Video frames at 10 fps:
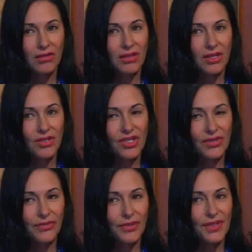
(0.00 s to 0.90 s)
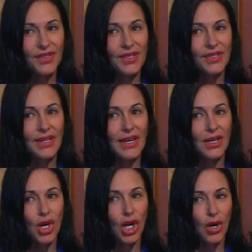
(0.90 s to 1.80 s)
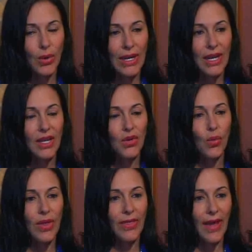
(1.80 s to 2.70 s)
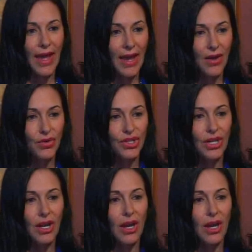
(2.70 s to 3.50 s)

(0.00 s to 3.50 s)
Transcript: The differences in going in without